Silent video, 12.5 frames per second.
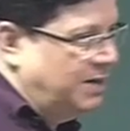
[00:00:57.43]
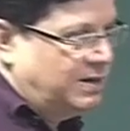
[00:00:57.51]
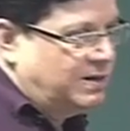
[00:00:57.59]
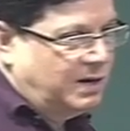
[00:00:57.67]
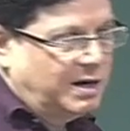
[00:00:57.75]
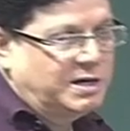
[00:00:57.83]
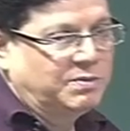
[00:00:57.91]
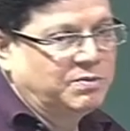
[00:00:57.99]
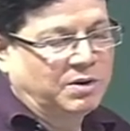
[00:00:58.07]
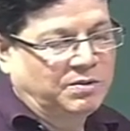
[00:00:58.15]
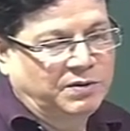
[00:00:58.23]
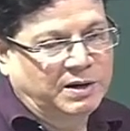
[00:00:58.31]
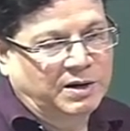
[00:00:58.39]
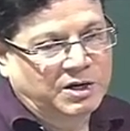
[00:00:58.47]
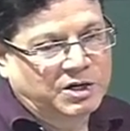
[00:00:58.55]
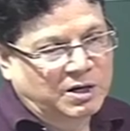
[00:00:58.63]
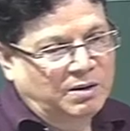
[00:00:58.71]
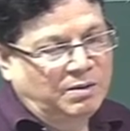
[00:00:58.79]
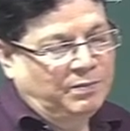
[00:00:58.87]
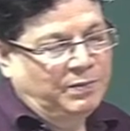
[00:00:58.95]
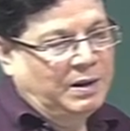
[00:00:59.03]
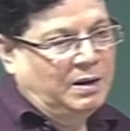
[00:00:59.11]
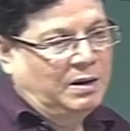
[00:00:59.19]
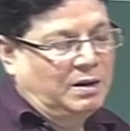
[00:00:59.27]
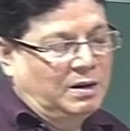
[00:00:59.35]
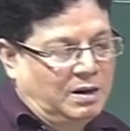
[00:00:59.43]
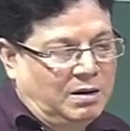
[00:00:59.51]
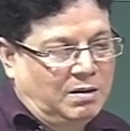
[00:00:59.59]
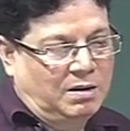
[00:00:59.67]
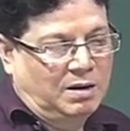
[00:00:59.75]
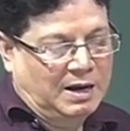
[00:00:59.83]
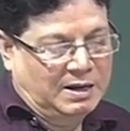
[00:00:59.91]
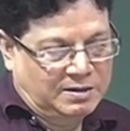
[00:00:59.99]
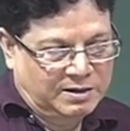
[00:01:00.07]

this relative configuration has